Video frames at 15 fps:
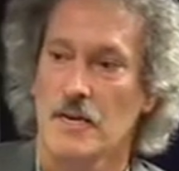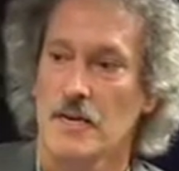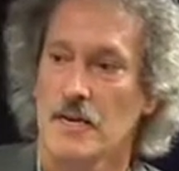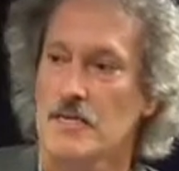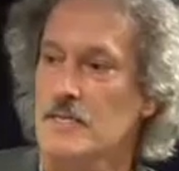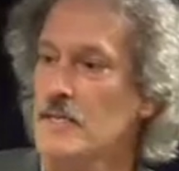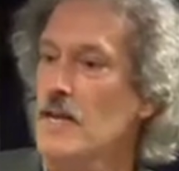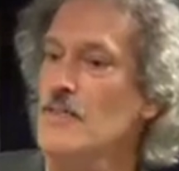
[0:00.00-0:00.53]

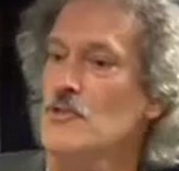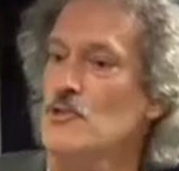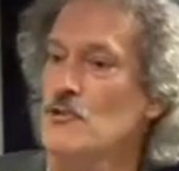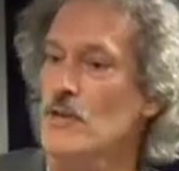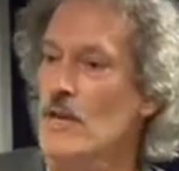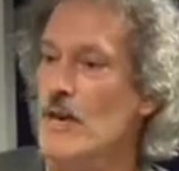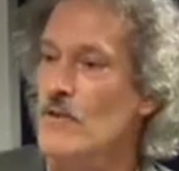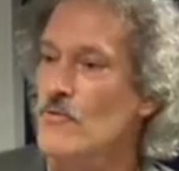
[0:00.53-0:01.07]
It's not that you
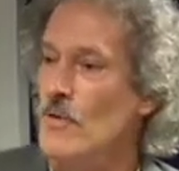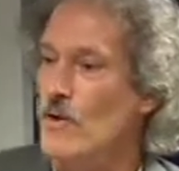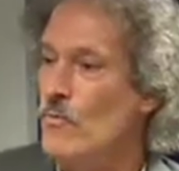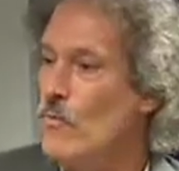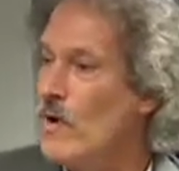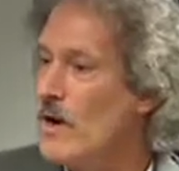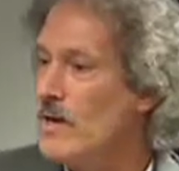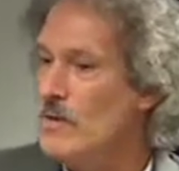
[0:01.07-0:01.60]
can't drink
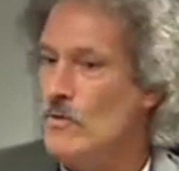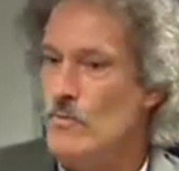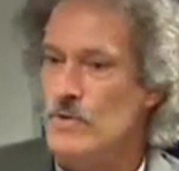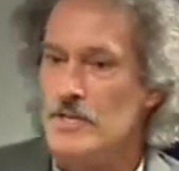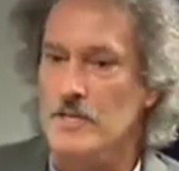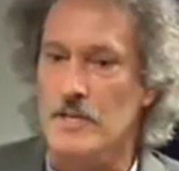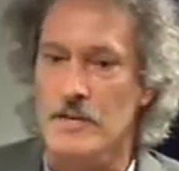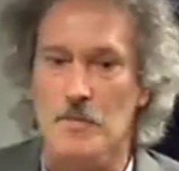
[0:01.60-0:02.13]
wine or
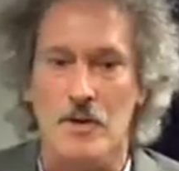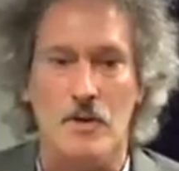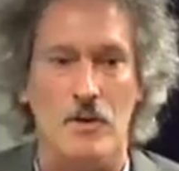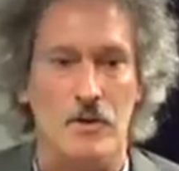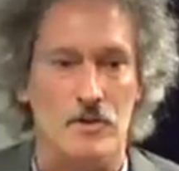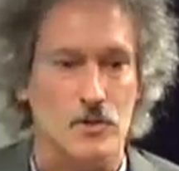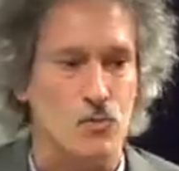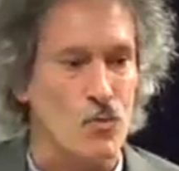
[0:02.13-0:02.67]
whiskey,
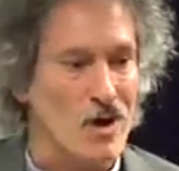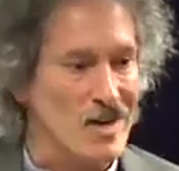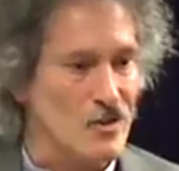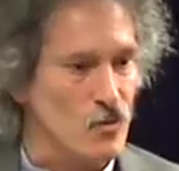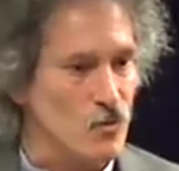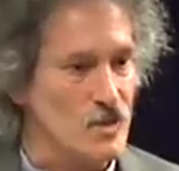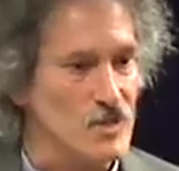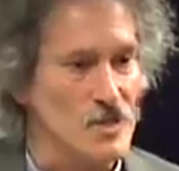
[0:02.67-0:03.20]
because wine
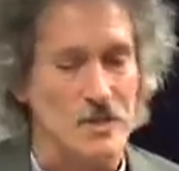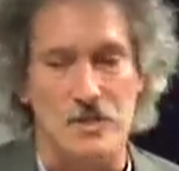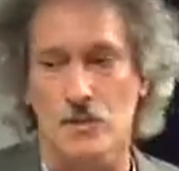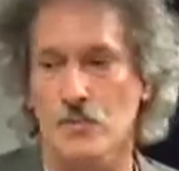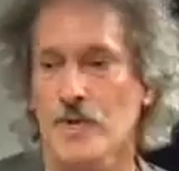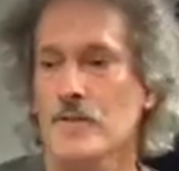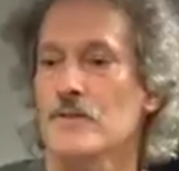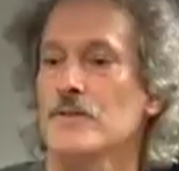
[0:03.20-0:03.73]
or whiskey, as
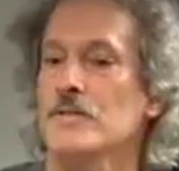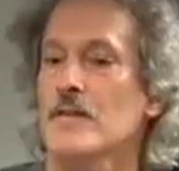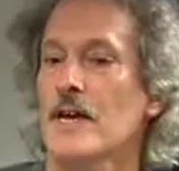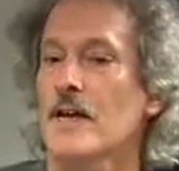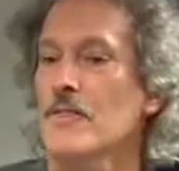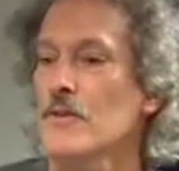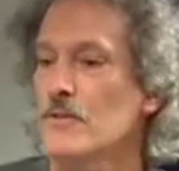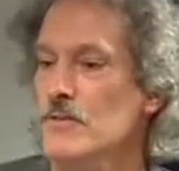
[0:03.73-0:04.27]
we
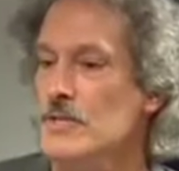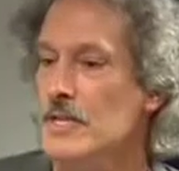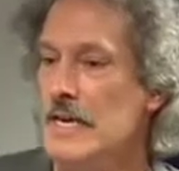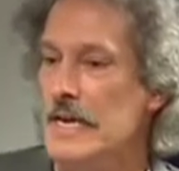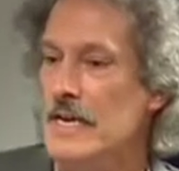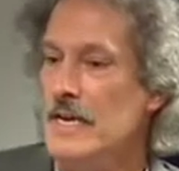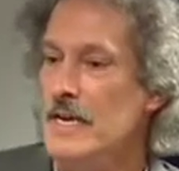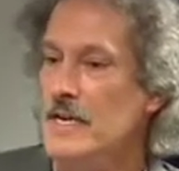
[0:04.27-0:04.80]
understand those
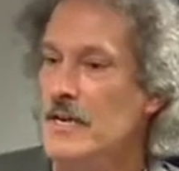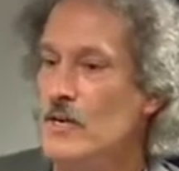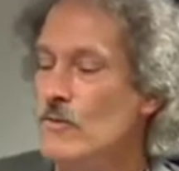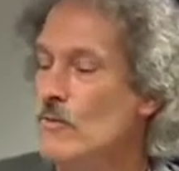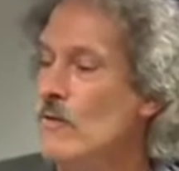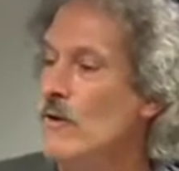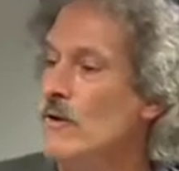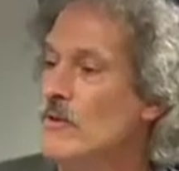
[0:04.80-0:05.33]
in a
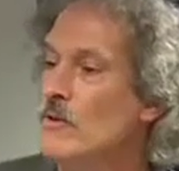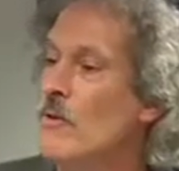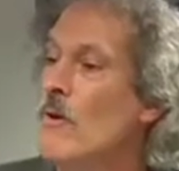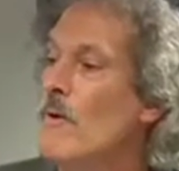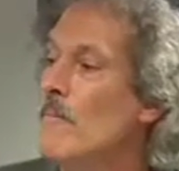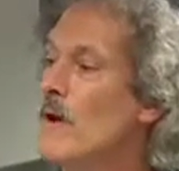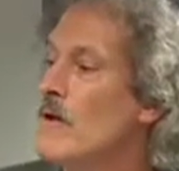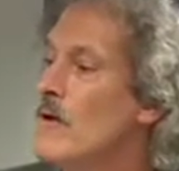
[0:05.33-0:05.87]

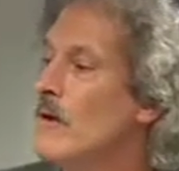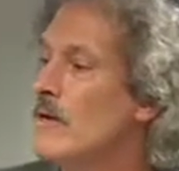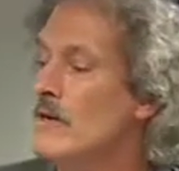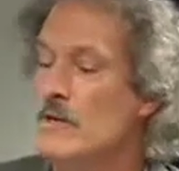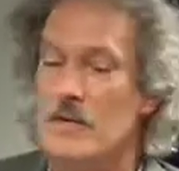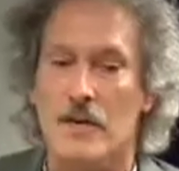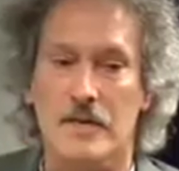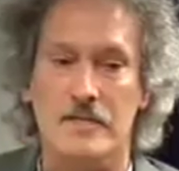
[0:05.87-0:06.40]

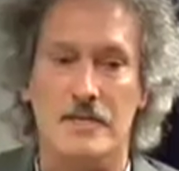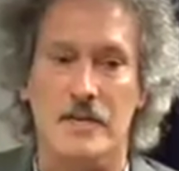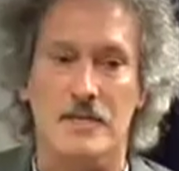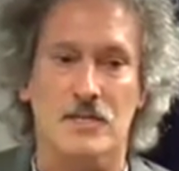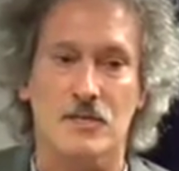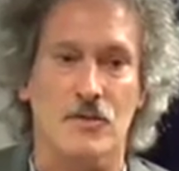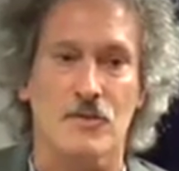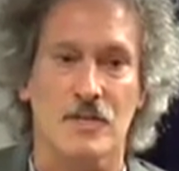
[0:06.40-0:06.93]
Euro-American
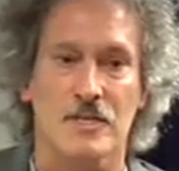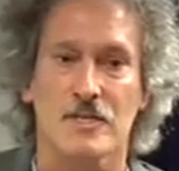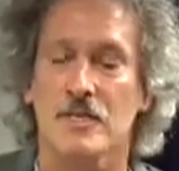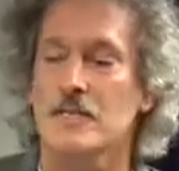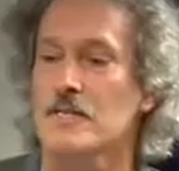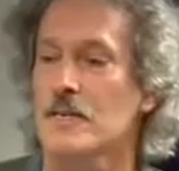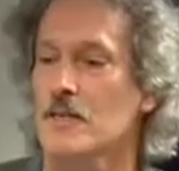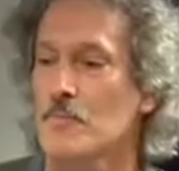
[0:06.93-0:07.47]
context, don't
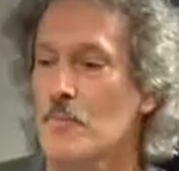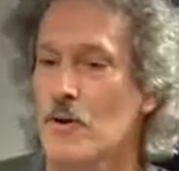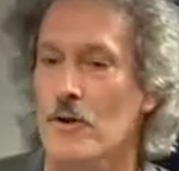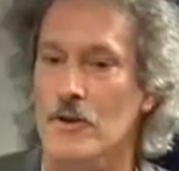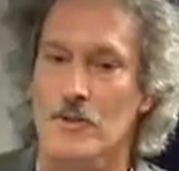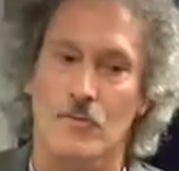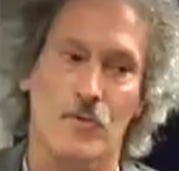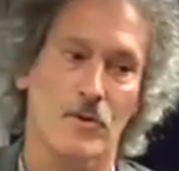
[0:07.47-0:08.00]
exist in the
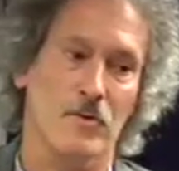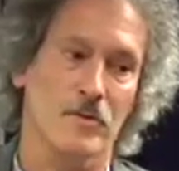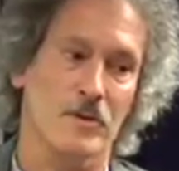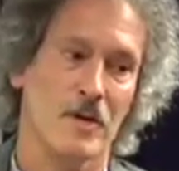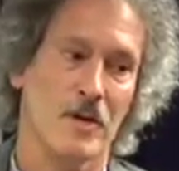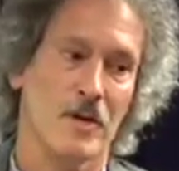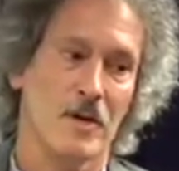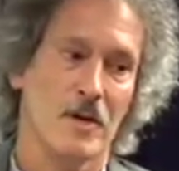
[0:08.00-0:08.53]
part of the world
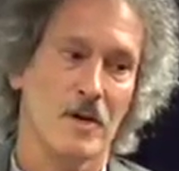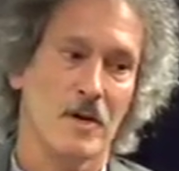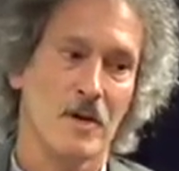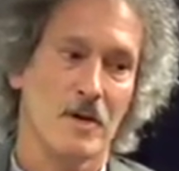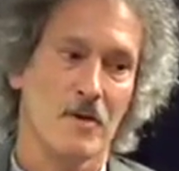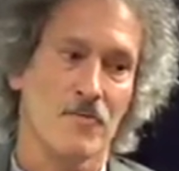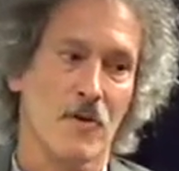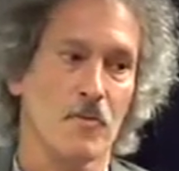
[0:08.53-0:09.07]

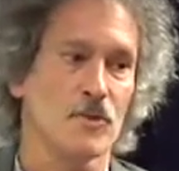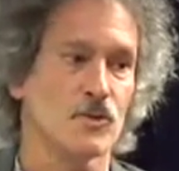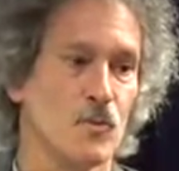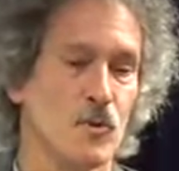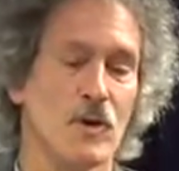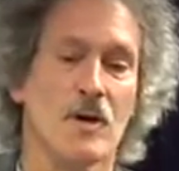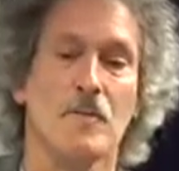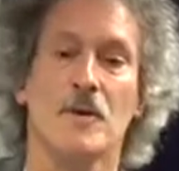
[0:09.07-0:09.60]
from
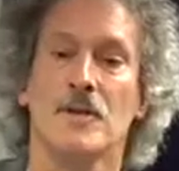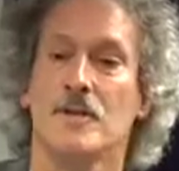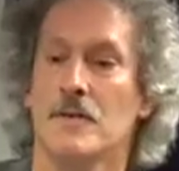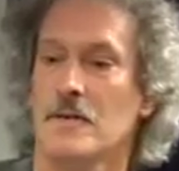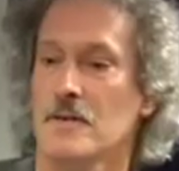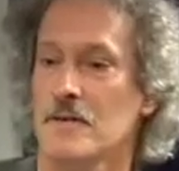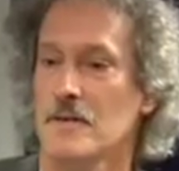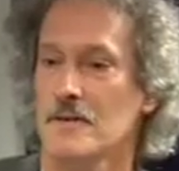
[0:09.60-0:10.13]
Muhammad
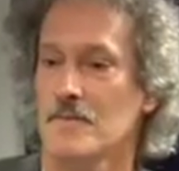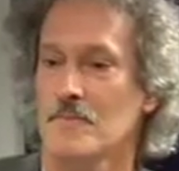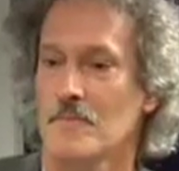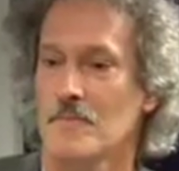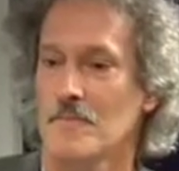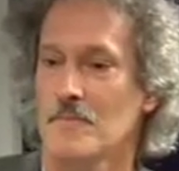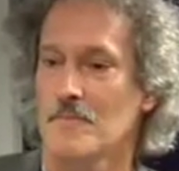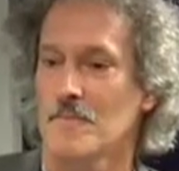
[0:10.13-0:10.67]

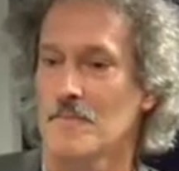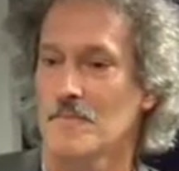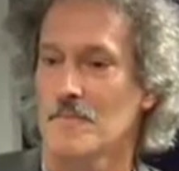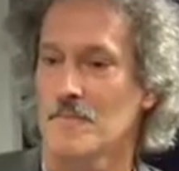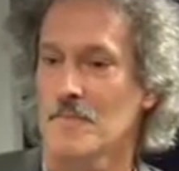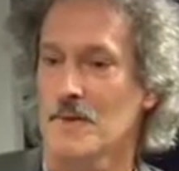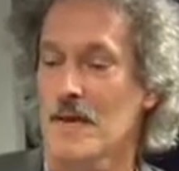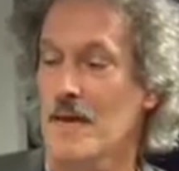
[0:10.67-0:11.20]

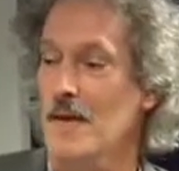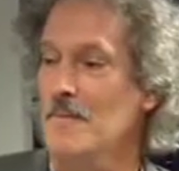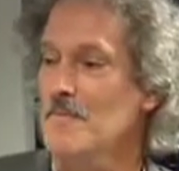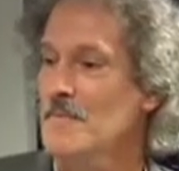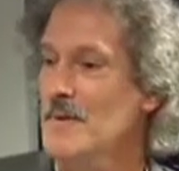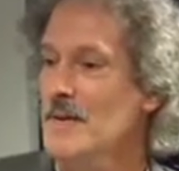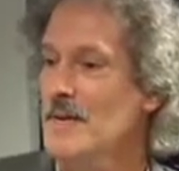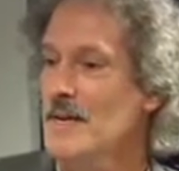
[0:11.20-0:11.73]
came.